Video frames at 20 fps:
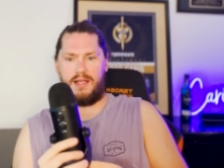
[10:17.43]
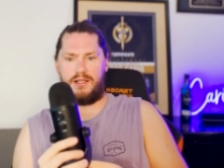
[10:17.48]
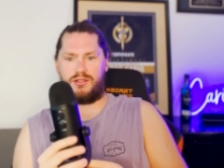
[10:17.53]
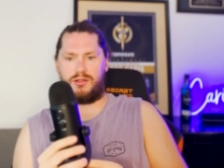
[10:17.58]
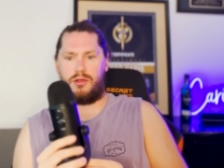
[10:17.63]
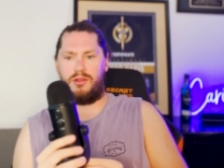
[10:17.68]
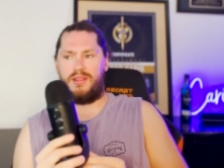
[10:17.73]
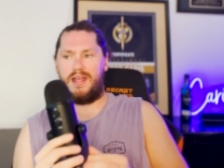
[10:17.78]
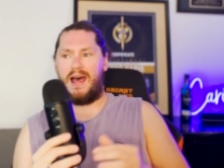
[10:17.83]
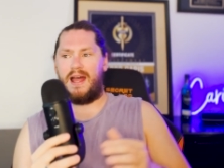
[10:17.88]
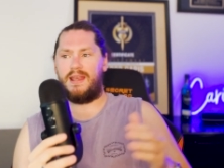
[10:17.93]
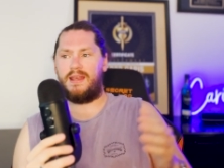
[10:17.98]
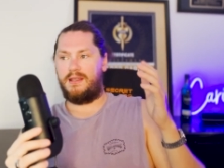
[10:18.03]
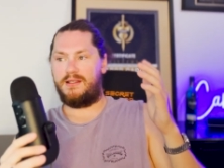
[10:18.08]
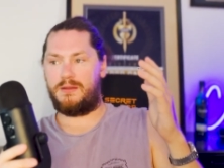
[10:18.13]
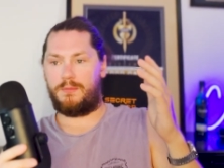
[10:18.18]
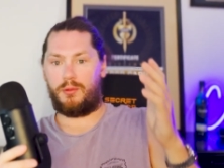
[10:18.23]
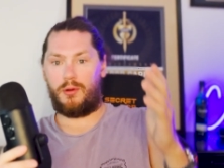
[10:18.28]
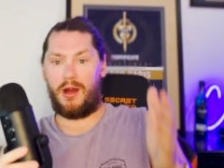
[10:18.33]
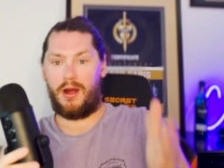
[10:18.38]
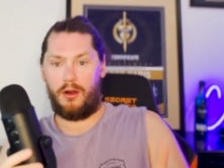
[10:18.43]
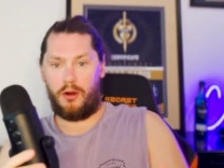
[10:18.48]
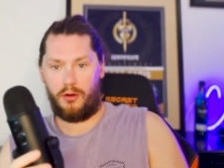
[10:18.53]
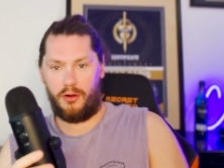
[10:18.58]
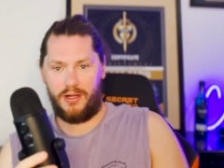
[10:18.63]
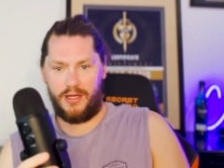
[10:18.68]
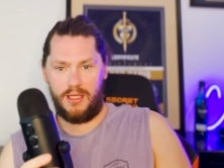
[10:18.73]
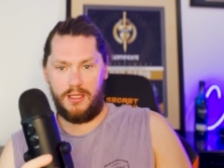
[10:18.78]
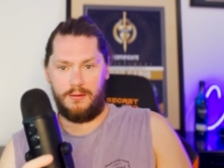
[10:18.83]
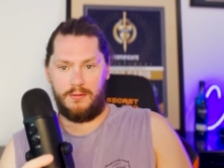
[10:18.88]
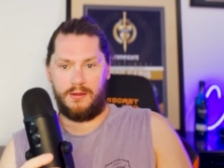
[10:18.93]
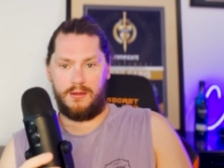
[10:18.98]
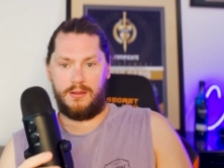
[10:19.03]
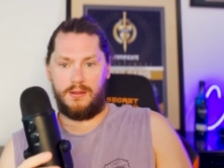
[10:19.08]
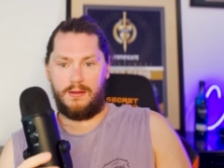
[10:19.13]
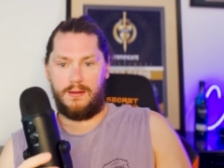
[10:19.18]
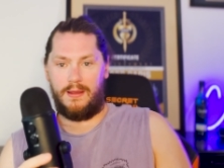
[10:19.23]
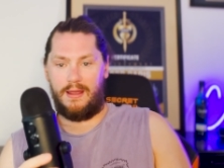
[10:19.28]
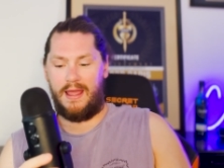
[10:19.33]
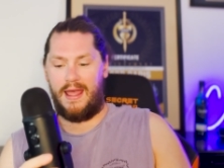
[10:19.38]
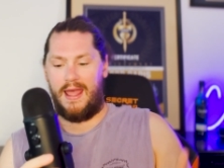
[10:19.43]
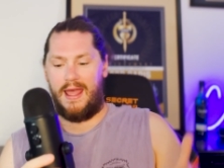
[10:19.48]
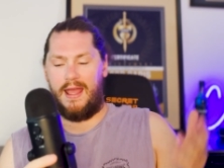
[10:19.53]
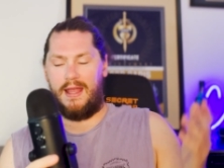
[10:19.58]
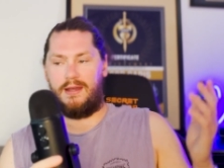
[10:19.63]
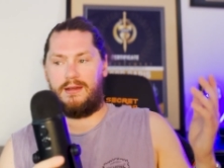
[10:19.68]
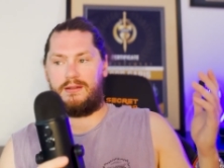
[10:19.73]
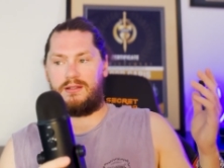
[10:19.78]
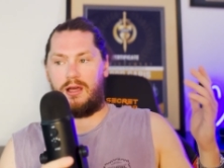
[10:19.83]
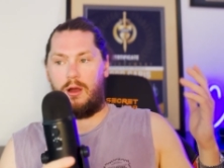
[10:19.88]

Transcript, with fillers: And so that is a priority, and